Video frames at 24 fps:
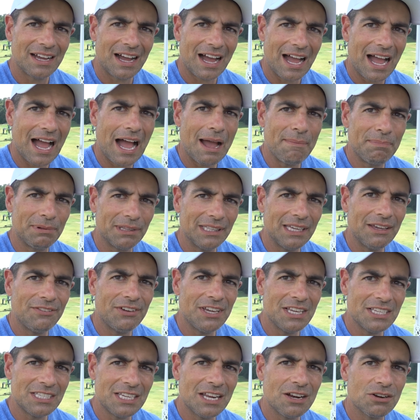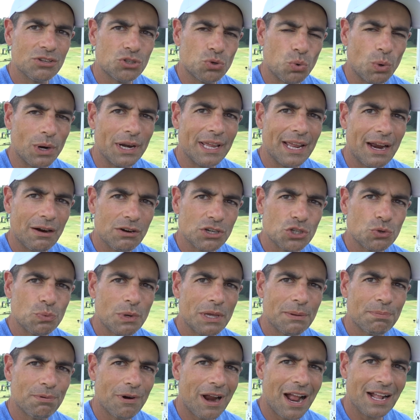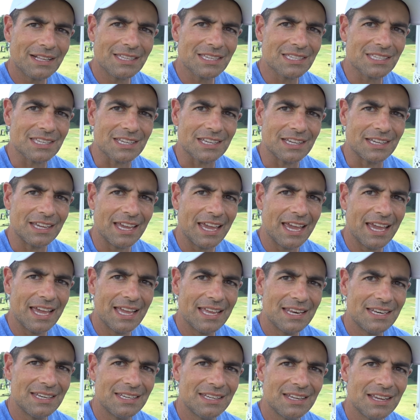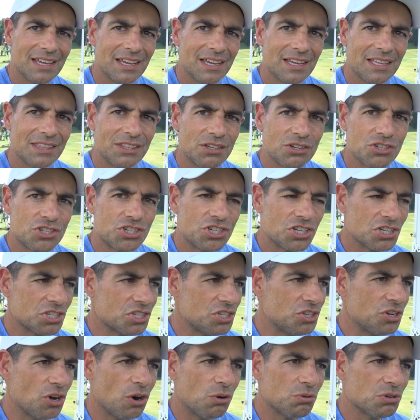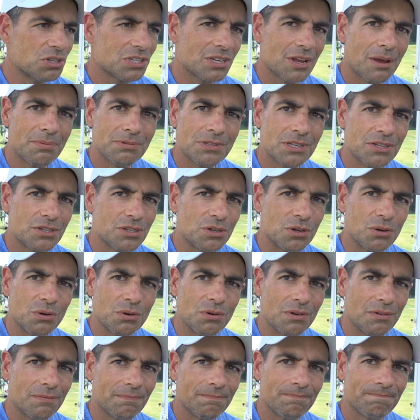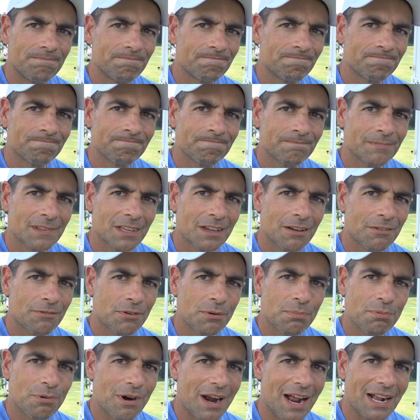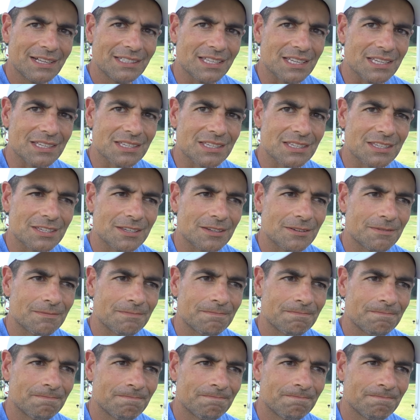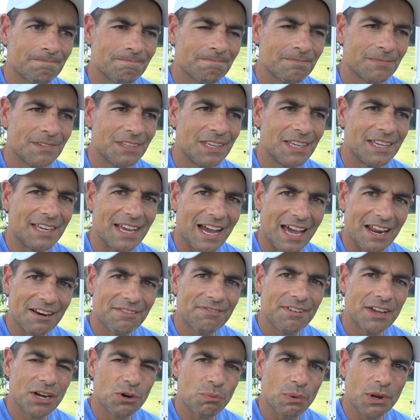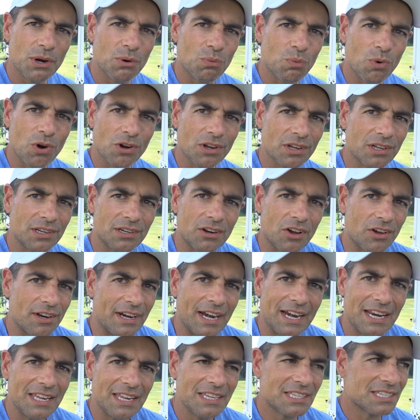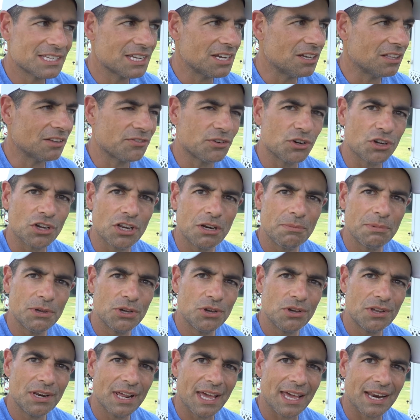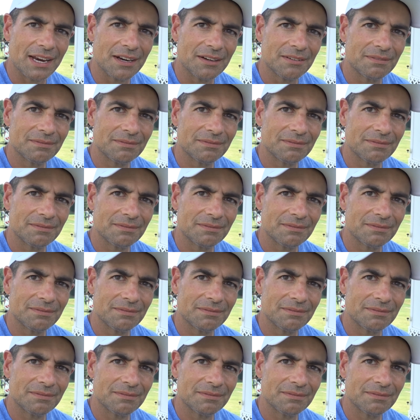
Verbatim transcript: I, I believe he's here 20 hours a week practicing, and there's just no substitute for practice got to find a way to work on, on any skill if you're going to be good at